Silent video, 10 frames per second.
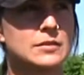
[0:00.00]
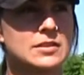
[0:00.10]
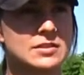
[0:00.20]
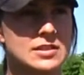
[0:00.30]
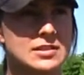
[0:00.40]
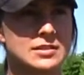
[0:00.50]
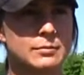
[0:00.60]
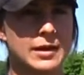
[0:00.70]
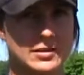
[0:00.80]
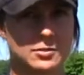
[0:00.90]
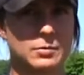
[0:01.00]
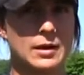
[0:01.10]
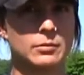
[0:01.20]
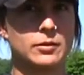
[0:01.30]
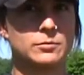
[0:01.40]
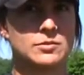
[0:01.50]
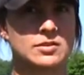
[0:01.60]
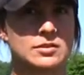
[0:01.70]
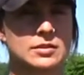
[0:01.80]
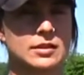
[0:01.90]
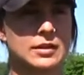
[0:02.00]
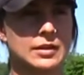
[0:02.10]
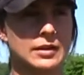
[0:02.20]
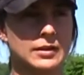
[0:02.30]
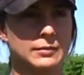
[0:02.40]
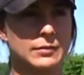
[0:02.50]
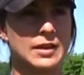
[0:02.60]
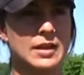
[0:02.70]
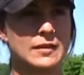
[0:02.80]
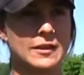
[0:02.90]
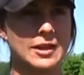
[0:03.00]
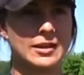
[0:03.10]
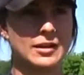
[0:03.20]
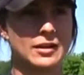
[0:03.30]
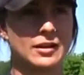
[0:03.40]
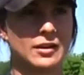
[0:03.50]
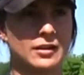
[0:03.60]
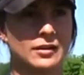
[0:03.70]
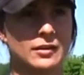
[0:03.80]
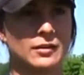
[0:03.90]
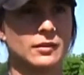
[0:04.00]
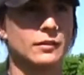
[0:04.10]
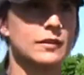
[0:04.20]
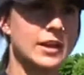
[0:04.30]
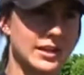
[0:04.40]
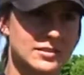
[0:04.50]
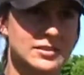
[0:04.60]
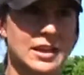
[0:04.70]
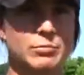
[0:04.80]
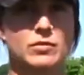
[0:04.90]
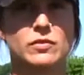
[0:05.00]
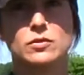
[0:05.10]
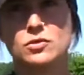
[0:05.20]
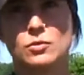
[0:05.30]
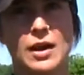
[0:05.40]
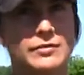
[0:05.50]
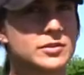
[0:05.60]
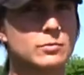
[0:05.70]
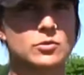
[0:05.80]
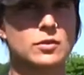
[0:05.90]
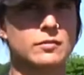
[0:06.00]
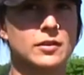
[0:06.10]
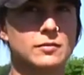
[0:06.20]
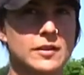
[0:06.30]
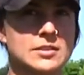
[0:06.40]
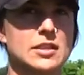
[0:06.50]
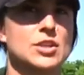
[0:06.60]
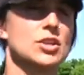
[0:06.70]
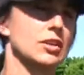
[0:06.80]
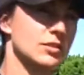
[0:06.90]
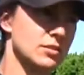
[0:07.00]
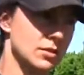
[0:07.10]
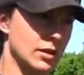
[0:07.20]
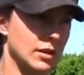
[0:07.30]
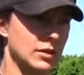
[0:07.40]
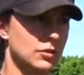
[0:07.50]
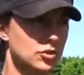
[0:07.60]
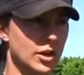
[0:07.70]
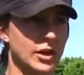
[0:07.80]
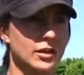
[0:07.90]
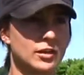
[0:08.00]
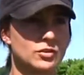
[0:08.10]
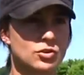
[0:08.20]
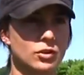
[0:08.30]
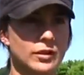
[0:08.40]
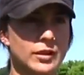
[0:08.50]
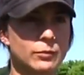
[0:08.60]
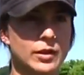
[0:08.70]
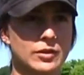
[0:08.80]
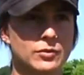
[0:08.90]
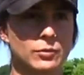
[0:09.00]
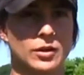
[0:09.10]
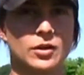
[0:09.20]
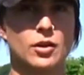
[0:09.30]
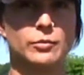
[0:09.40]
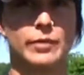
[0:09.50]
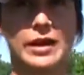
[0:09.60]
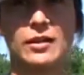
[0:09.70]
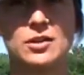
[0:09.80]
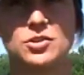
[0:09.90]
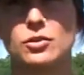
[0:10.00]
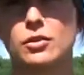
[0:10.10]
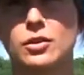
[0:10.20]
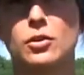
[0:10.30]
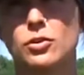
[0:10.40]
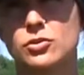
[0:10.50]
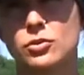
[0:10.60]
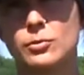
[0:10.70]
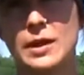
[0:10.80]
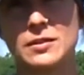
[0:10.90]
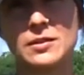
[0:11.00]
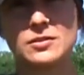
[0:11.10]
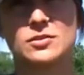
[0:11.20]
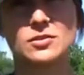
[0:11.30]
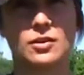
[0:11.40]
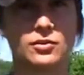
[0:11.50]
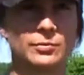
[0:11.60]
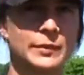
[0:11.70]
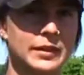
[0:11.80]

disease and pest problems, and then the next step, if you do have some sort of infestation, is to try and control it with what are called biological or cultural methods. So,